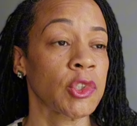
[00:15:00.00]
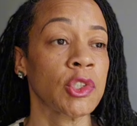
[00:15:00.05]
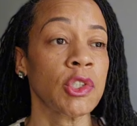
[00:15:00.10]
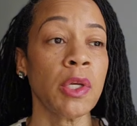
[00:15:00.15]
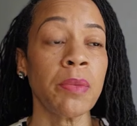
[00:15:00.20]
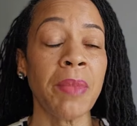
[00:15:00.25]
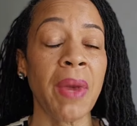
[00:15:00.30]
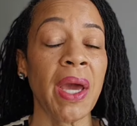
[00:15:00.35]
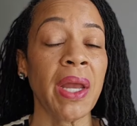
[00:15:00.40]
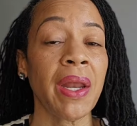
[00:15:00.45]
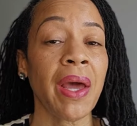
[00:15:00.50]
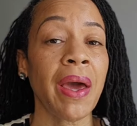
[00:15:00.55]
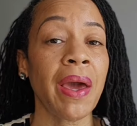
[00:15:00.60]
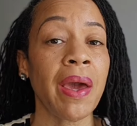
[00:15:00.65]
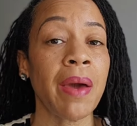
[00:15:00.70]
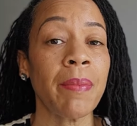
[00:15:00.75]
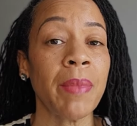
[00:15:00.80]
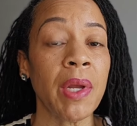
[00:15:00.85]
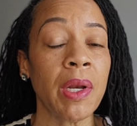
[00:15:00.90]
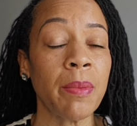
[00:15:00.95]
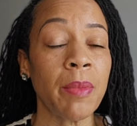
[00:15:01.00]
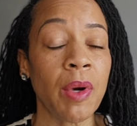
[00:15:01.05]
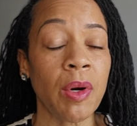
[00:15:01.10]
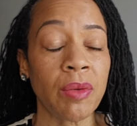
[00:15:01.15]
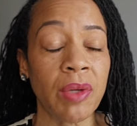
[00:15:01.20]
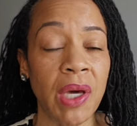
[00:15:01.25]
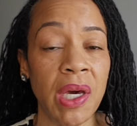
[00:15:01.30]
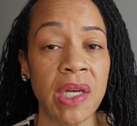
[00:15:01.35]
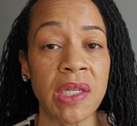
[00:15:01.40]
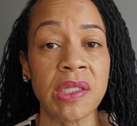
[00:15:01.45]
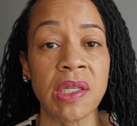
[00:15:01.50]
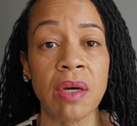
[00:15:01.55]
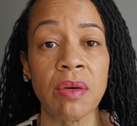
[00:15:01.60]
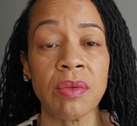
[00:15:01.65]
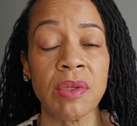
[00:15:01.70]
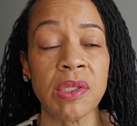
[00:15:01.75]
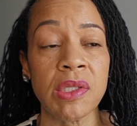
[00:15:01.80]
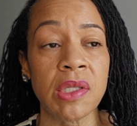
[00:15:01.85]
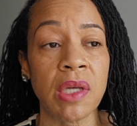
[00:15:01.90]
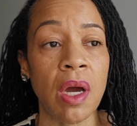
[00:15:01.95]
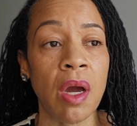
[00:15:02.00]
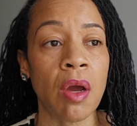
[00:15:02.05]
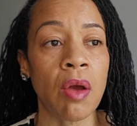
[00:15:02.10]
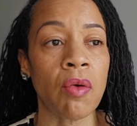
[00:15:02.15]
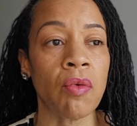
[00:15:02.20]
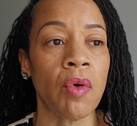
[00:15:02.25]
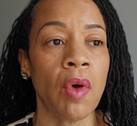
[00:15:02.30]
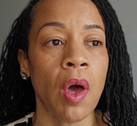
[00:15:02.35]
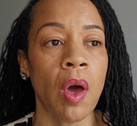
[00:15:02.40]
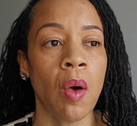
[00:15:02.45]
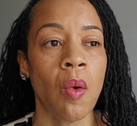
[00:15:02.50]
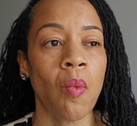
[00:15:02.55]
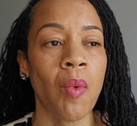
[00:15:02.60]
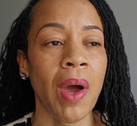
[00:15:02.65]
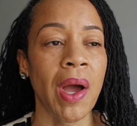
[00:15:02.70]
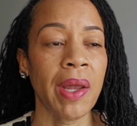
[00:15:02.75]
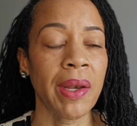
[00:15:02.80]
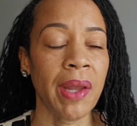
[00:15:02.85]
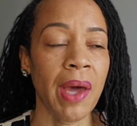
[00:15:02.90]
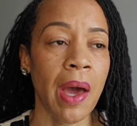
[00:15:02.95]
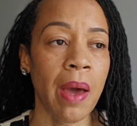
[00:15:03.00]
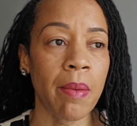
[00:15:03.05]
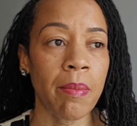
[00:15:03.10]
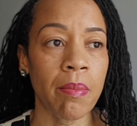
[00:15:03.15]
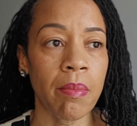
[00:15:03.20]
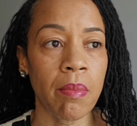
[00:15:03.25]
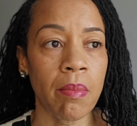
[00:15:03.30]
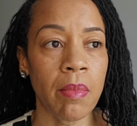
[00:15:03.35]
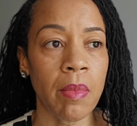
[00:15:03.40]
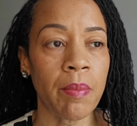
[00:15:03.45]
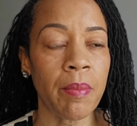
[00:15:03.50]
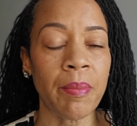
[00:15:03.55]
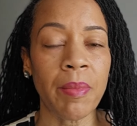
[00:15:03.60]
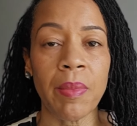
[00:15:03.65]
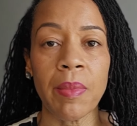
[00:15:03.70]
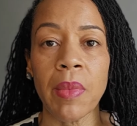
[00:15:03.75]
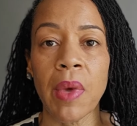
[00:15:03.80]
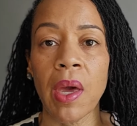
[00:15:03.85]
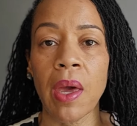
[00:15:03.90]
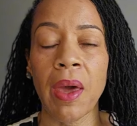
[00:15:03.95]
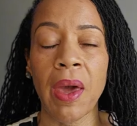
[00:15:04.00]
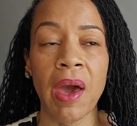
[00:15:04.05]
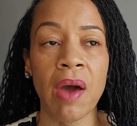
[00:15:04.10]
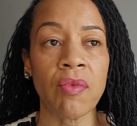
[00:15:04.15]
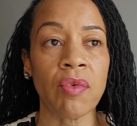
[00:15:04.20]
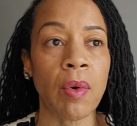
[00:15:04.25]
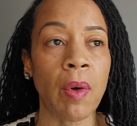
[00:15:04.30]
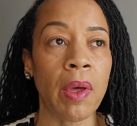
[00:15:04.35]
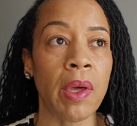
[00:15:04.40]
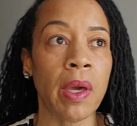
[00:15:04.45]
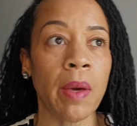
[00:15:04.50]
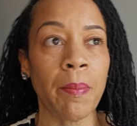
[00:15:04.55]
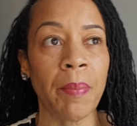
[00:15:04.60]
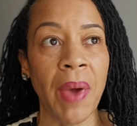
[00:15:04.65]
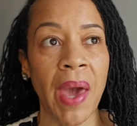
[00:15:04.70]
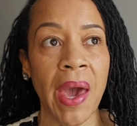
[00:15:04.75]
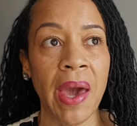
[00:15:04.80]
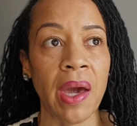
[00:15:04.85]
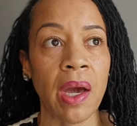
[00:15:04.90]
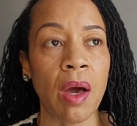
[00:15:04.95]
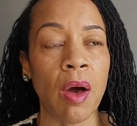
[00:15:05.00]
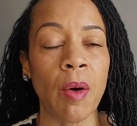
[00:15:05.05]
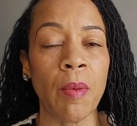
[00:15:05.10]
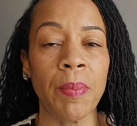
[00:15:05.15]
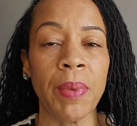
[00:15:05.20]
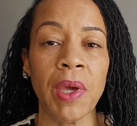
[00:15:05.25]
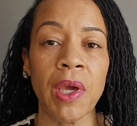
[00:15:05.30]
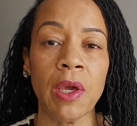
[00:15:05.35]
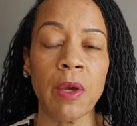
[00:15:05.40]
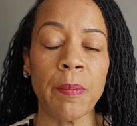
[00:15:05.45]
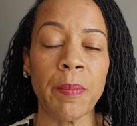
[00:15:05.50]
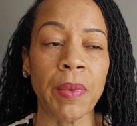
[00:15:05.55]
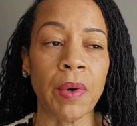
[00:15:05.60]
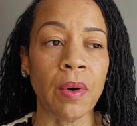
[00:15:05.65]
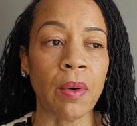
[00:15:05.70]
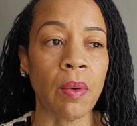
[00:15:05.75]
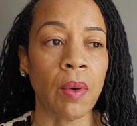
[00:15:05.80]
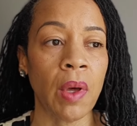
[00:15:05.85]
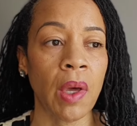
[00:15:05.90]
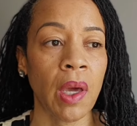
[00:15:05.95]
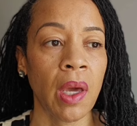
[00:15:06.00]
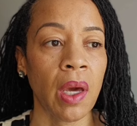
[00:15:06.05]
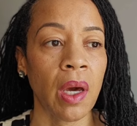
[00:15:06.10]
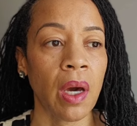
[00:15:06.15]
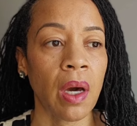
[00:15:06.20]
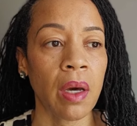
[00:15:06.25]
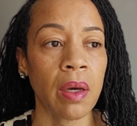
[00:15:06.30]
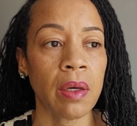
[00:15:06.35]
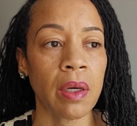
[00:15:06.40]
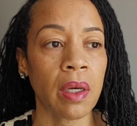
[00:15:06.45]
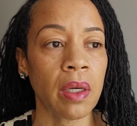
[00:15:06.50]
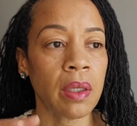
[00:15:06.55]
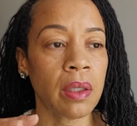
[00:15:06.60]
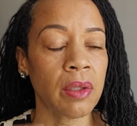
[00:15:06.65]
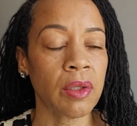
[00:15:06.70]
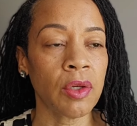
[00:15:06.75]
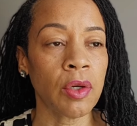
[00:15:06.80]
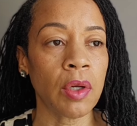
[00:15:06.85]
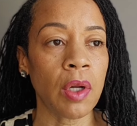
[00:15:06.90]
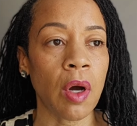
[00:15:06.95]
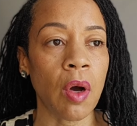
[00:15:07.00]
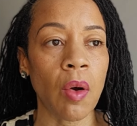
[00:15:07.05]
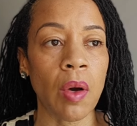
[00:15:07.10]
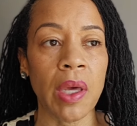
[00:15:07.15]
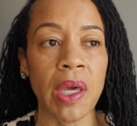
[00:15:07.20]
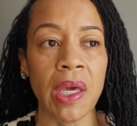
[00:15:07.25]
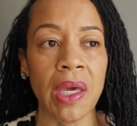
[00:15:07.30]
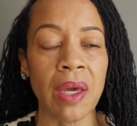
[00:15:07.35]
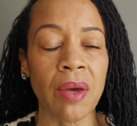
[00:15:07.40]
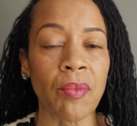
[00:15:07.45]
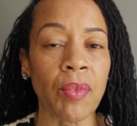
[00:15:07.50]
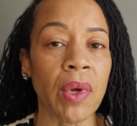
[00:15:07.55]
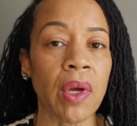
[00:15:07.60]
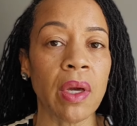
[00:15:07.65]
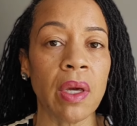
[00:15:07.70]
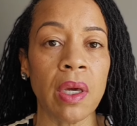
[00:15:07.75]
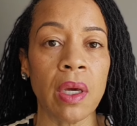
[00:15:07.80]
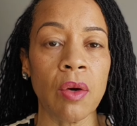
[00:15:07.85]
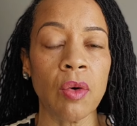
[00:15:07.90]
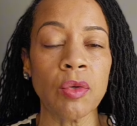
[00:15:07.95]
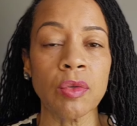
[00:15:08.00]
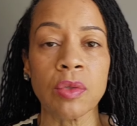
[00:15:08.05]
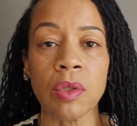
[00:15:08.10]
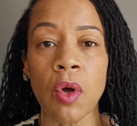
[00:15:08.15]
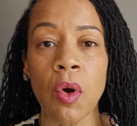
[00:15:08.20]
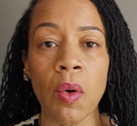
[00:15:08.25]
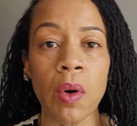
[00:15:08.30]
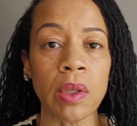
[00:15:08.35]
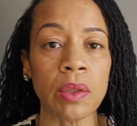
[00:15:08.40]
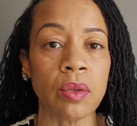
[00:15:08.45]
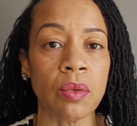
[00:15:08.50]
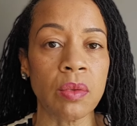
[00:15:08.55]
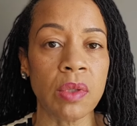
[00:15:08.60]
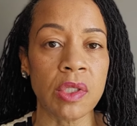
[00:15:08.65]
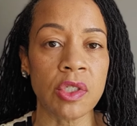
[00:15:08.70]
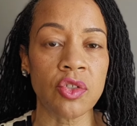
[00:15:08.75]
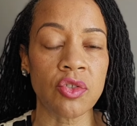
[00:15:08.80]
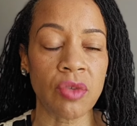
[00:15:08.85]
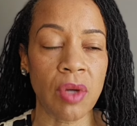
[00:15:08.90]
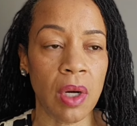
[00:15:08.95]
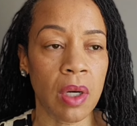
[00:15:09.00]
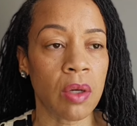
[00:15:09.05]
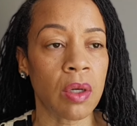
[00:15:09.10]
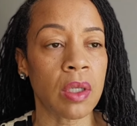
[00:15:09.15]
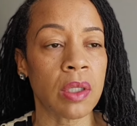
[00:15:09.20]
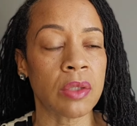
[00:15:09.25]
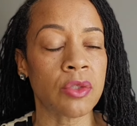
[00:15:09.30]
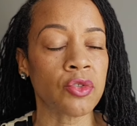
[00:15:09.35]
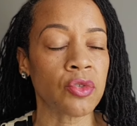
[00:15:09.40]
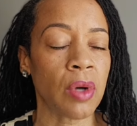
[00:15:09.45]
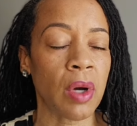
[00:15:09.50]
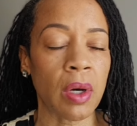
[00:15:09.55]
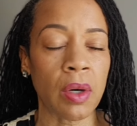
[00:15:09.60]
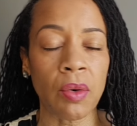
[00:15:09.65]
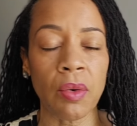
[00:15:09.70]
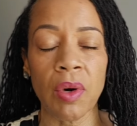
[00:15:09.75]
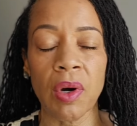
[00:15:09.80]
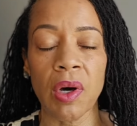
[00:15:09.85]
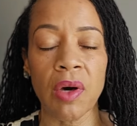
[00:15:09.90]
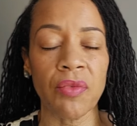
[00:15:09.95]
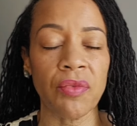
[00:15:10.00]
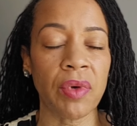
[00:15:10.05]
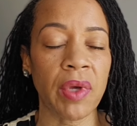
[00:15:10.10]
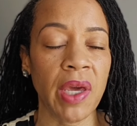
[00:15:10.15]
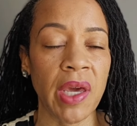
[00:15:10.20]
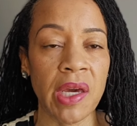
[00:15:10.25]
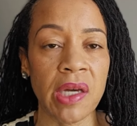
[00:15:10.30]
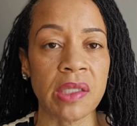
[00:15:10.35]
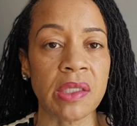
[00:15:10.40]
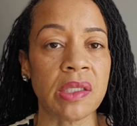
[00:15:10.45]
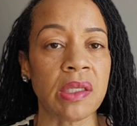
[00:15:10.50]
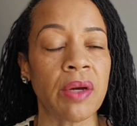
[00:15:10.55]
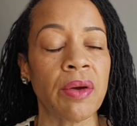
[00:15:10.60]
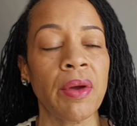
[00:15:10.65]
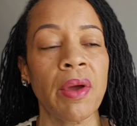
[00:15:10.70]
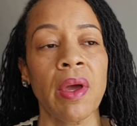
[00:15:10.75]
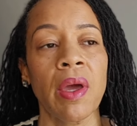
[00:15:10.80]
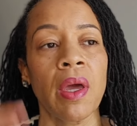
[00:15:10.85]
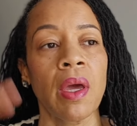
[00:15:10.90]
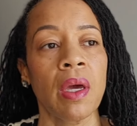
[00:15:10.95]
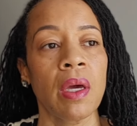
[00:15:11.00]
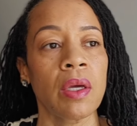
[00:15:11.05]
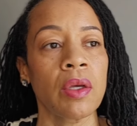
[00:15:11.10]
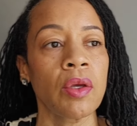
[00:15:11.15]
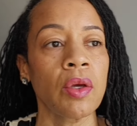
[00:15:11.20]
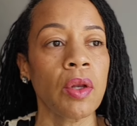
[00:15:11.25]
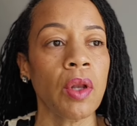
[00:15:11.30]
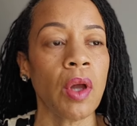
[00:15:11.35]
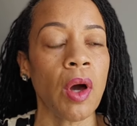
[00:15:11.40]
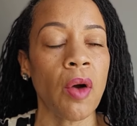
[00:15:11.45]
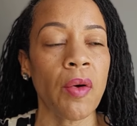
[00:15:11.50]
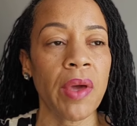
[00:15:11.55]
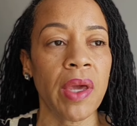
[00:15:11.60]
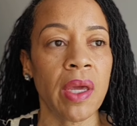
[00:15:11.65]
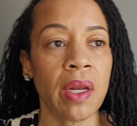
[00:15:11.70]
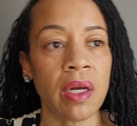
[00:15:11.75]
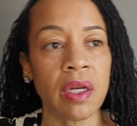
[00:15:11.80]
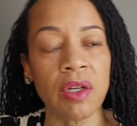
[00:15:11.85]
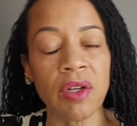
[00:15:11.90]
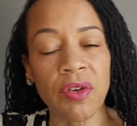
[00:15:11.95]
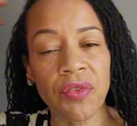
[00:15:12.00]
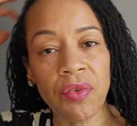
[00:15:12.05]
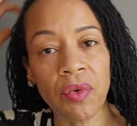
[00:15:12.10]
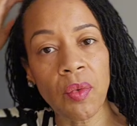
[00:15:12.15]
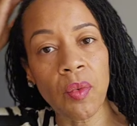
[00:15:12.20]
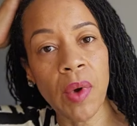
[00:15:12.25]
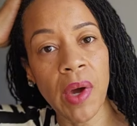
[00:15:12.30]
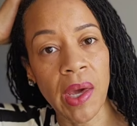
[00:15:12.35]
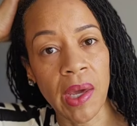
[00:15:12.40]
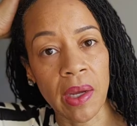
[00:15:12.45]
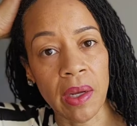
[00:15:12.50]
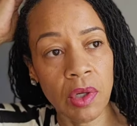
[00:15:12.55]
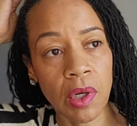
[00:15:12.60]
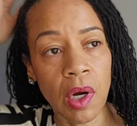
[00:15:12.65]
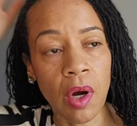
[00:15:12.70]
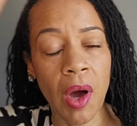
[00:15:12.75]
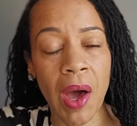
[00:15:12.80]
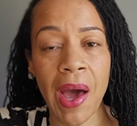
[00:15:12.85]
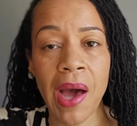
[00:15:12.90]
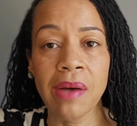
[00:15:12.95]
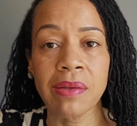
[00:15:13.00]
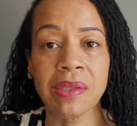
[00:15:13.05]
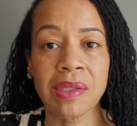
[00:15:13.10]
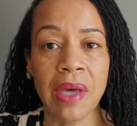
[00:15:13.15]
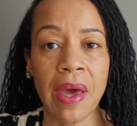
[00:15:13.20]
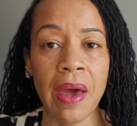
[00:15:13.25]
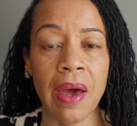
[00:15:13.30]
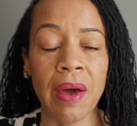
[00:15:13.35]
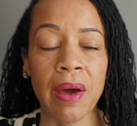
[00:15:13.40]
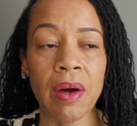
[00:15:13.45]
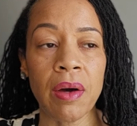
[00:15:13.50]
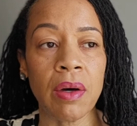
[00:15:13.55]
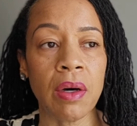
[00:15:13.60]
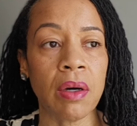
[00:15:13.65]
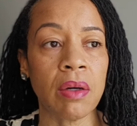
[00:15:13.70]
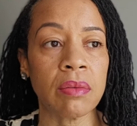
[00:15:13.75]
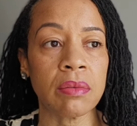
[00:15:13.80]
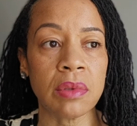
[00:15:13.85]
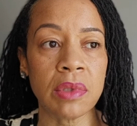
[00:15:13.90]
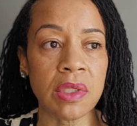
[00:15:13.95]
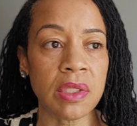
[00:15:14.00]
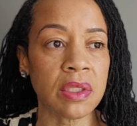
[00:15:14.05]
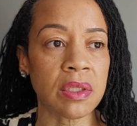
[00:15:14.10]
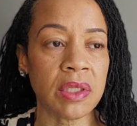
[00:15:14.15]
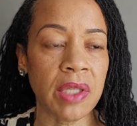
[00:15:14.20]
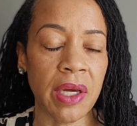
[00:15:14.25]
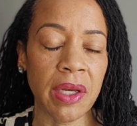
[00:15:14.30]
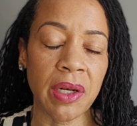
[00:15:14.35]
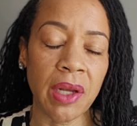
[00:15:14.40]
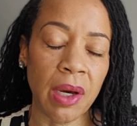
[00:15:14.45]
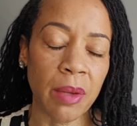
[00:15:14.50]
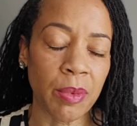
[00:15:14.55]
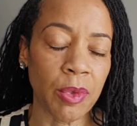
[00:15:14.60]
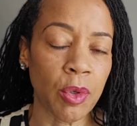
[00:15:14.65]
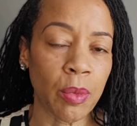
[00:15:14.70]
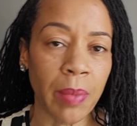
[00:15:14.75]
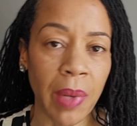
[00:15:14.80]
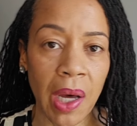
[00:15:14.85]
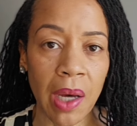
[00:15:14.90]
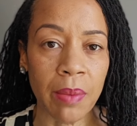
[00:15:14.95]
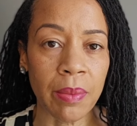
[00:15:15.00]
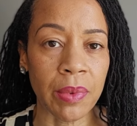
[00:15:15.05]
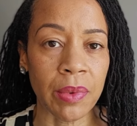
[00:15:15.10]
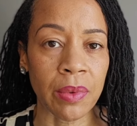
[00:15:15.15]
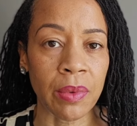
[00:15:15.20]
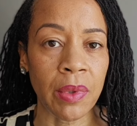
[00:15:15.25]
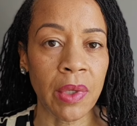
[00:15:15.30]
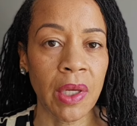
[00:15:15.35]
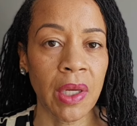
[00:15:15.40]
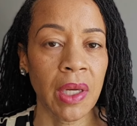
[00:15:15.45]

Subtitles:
She might not have many more days on this earth. Why not have an impact on people, who's going through this struggle, a struggle of cancer, in a different way, outside of this JW bubble?